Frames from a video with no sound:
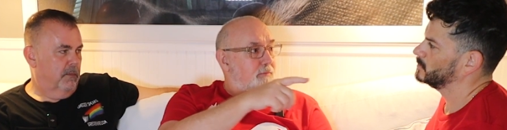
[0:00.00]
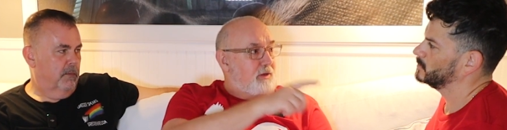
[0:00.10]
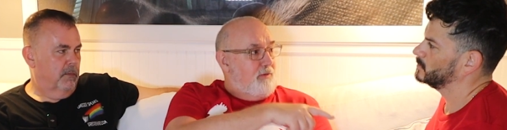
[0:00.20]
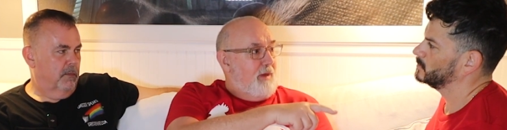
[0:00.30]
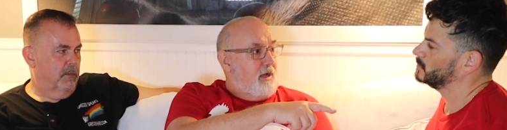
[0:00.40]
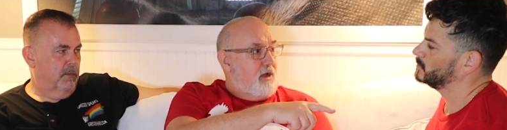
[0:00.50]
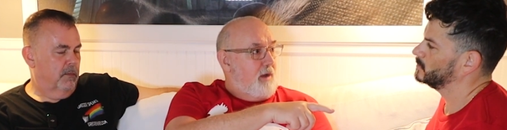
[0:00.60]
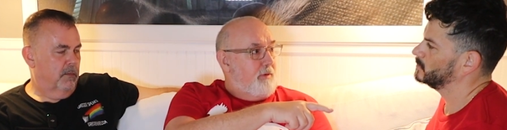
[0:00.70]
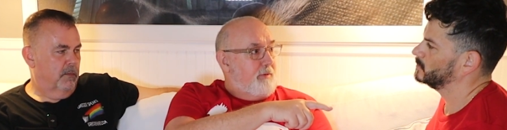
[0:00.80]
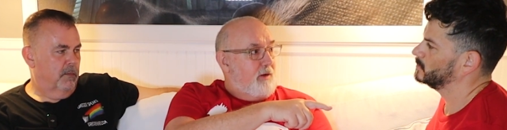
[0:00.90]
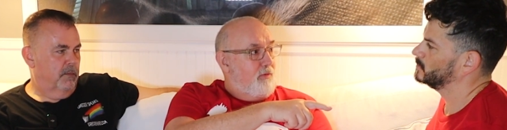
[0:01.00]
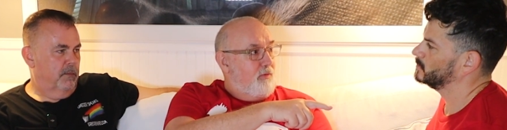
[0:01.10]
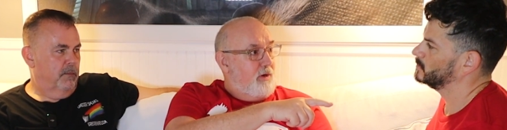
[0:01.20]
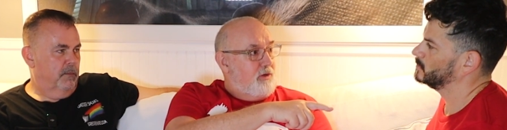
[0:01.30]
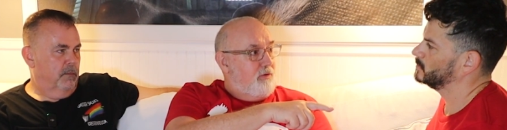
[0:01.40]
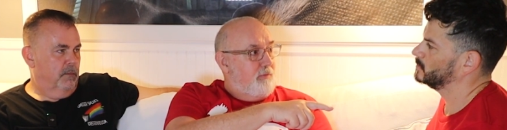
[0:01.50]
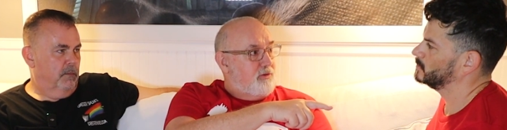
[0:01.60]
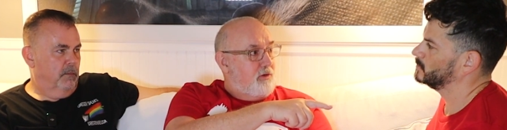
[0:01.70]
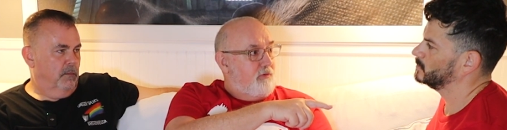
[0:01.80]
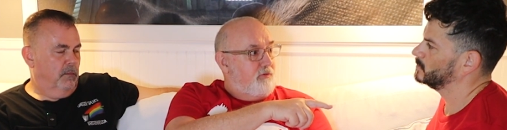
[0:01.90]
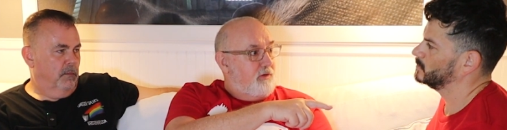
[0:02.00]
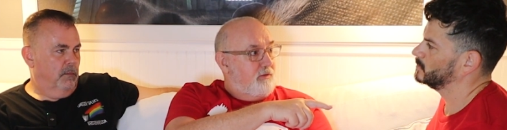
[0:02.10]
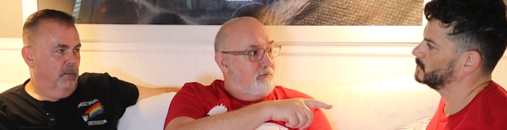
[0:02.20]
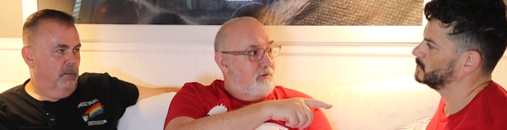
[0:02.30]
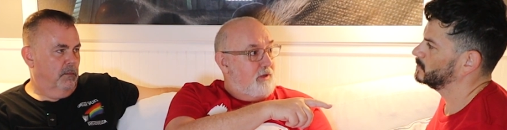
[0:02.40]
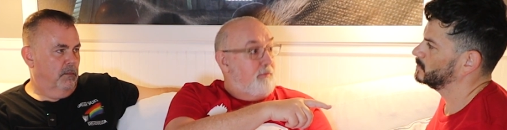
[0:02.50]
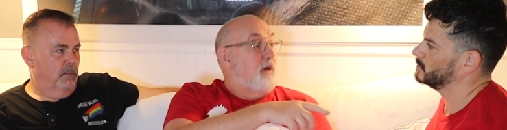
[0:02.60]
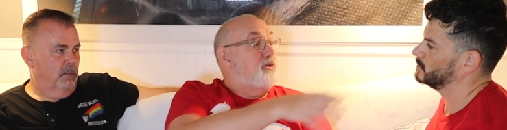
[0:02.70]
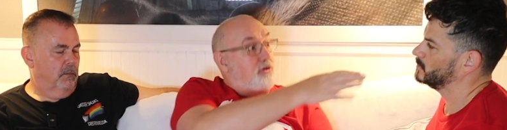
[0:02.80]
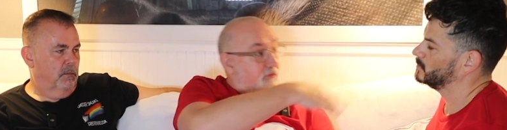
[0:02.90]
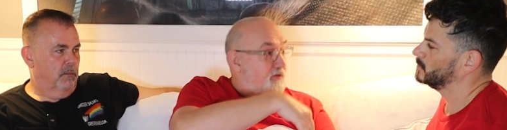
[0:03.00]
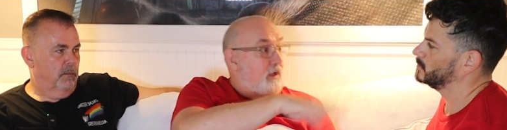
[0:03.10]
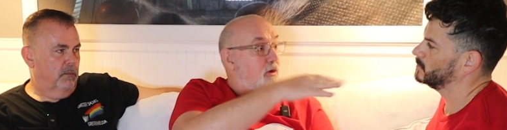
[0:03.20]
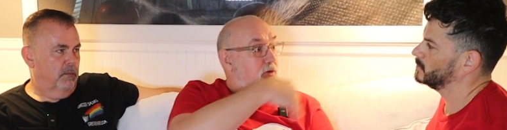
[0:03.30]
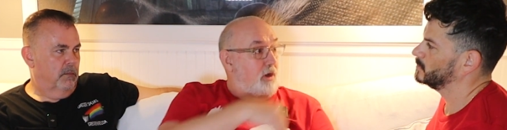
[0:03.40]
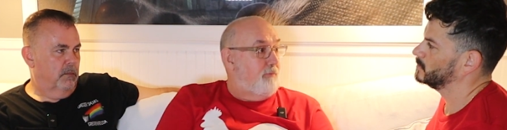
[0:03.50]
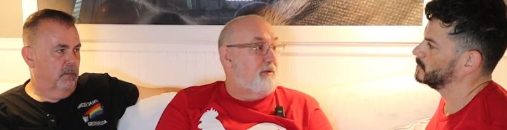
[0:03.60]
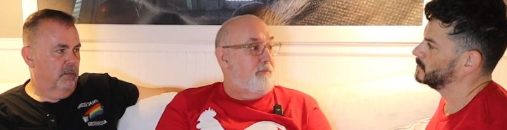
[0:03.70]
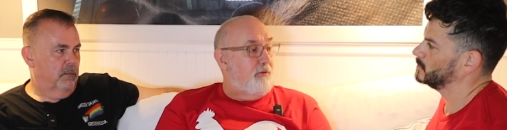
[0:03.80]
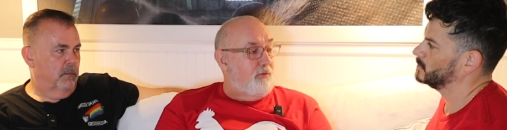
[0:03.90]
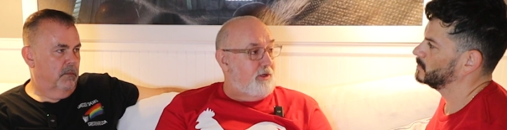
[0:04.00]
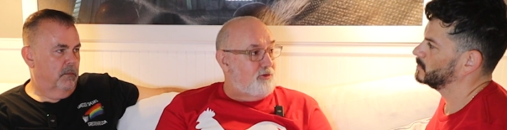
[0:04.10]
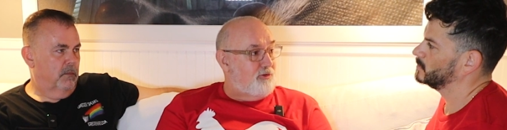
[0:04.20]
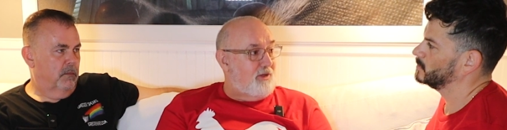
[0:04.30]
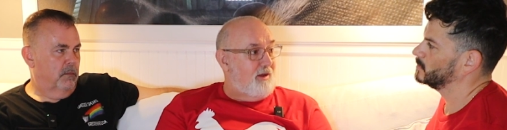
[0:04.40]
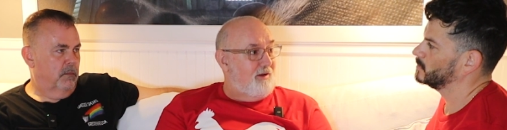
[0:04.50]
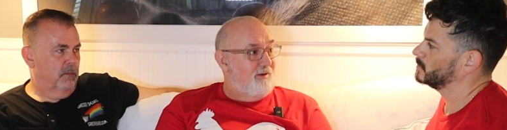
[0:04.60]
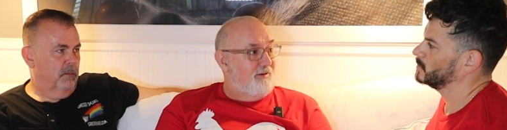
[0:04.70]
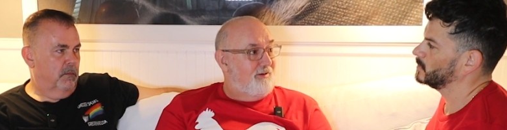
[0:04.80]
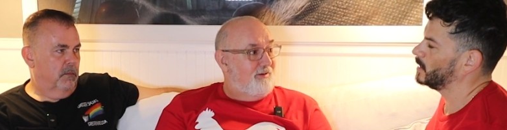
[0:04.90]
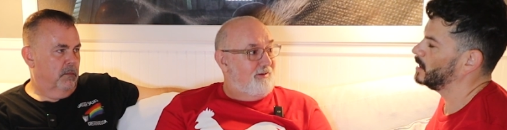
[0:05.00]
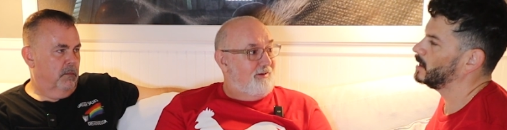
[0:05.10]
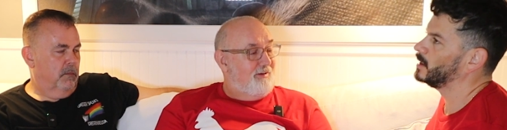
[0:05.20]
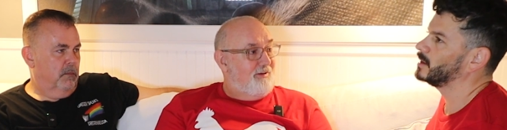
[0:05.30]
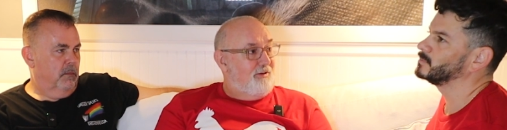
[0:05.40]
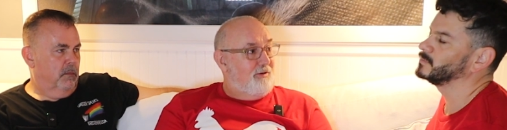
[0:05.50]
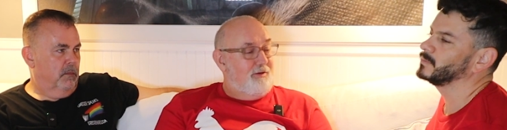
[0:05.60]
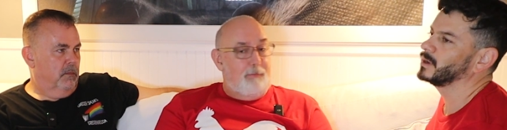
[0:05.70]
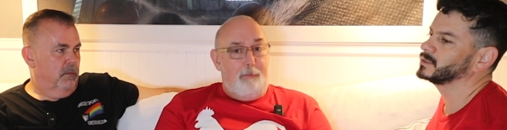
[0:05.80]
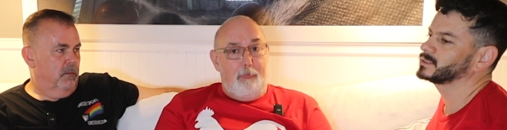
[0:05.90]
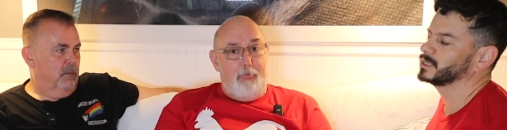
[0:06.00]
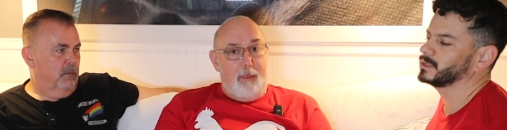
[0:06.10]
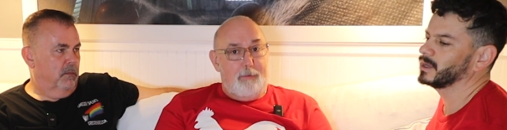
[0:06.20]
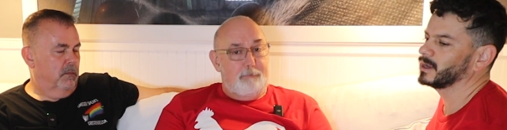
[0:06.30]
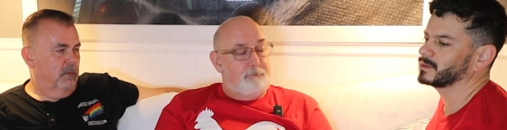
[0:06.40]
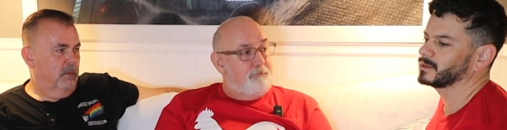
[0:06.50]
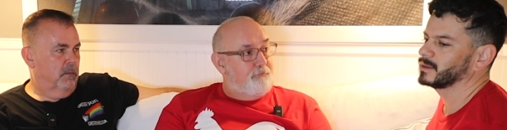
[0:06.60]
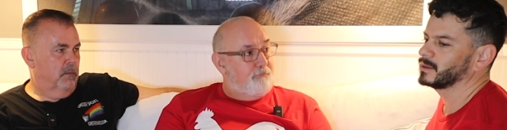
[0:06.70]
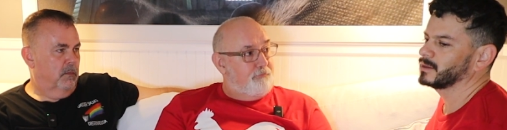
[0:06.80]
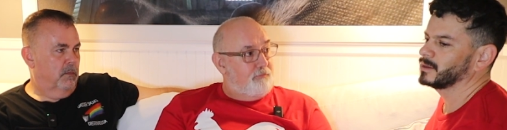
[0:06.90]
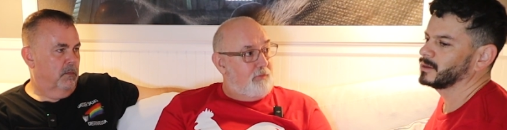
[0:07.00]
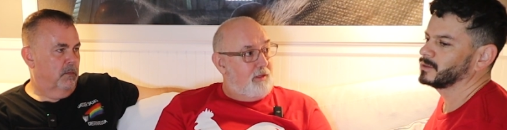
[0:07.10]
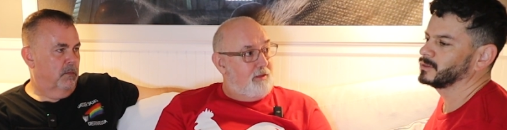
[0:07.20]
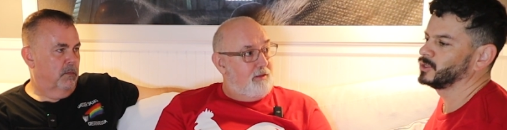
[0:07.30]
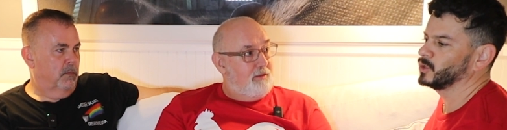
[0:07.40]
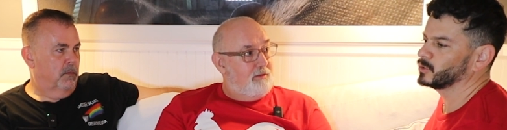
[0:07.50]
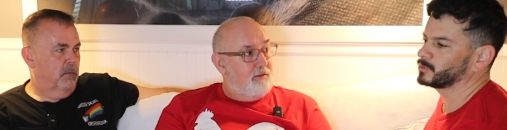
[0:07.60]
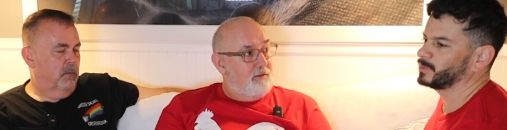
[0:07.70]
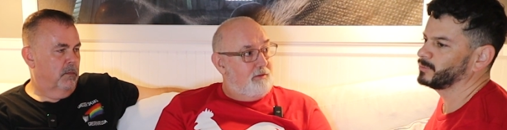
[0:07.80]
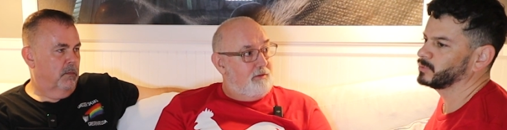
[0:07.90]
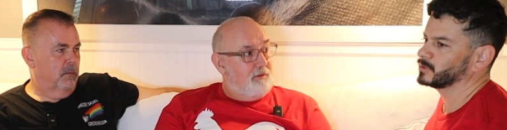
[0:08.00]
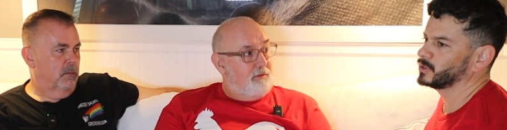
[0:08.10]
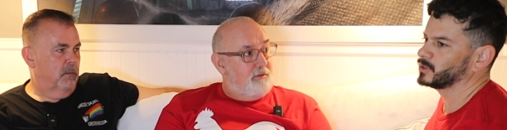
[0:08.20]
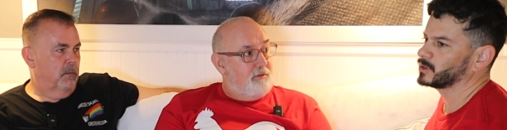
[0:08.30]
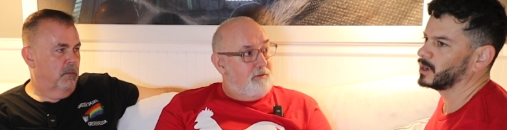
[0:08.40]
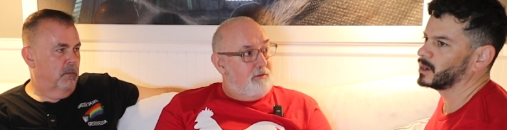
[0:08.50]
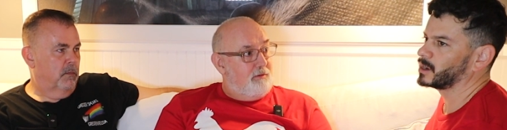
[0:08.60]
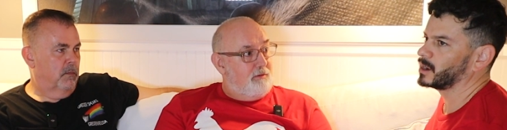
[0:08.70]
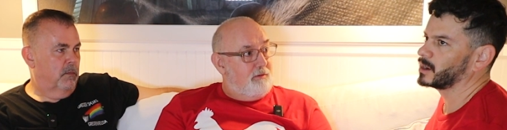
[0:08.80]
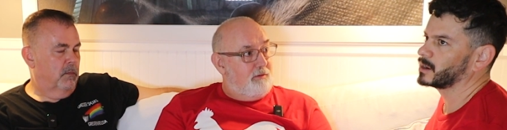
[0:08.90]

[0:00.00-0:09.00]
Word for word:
Speaker 1: But you made a comment about what you observed amongst your fellow young people. What did you say?
Speaker 2: Um, I said that the younger people here are